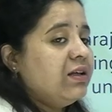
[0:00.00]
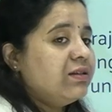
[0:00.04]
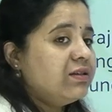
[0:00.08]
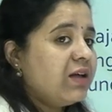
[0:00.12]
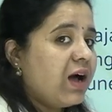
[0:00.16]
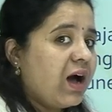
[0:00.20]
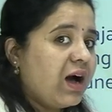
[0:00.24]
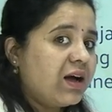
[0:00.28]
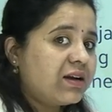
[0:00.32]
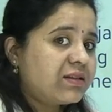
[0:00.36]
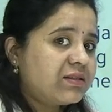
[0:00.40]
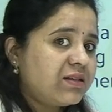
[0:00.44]
The
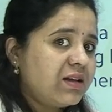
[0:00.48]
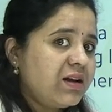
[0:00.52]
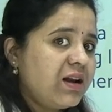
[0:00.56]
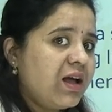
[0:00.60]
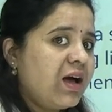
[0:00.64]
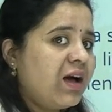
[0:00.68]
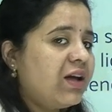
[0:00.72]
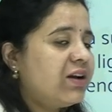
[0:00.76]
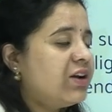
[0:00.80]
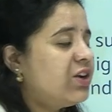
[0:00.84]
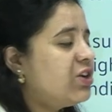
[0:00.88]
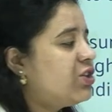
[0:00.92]

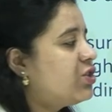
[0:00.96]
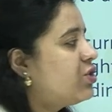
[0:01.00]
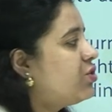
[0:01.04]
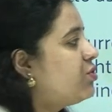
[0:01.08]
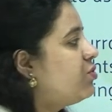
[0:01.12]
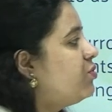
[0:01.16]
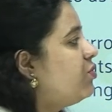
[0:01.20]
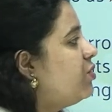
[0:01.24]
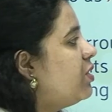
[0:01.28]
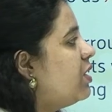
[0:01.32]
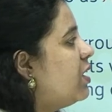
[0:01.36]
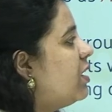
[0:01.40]

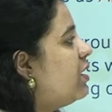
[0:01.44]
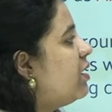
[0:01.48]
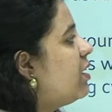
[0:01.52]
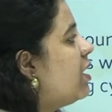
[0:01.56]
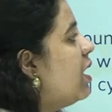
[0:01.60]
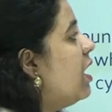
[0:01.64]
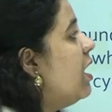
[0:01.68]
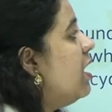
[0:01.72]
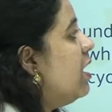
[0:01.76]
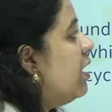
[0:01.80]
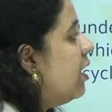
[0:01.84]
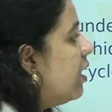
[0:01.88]
Ardhanarishwar
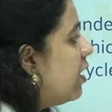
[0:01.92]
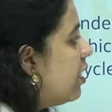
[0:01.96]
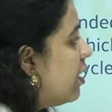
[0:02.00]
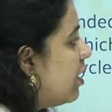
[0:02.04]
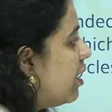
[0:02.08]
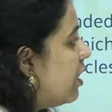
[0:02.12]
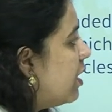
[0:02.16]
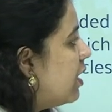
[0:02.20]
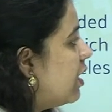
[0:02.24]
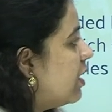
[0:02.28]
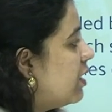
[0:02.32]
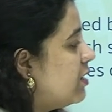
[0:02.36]

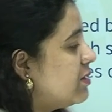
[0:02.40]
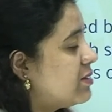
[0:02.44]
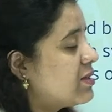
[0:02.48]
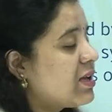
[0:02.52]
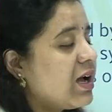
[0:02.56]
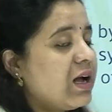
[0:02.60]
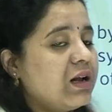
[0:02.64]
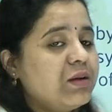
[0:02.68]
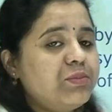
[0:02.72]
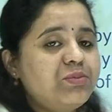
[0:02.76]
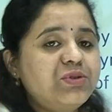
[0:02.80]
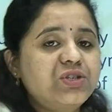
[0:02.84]

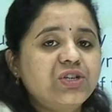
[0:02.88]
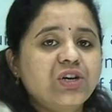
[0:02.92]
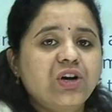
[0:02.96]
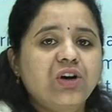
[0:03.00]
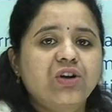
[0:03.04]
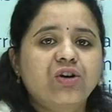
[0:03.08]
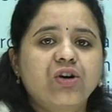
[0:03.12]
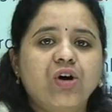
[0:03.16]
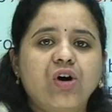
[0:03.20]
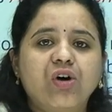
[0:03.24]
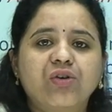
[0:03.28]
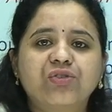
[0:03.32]

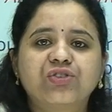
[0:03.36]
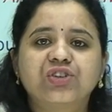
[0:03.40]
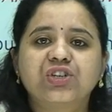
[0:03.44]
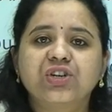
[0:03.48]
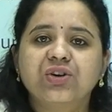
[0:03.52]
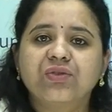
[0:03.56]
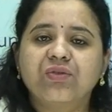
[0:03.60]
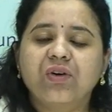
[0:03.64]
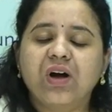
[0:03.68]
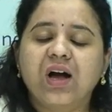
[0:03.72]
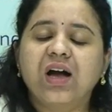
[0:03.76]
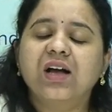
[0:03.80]
sculpture of
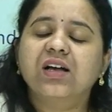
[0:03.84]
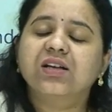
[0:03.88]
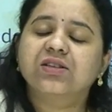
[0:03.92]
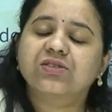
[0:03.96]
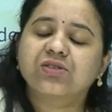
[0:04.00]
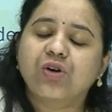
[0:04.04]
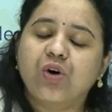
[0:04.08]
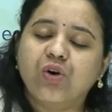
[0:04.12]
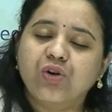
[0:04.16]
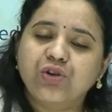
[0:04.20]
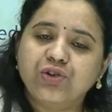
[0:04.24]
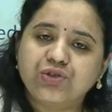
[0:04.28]
Shiva
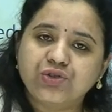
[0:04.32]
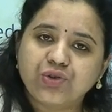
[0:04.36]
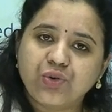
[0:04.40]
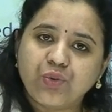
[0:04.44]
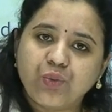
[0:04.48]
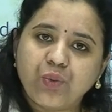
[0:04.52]
is also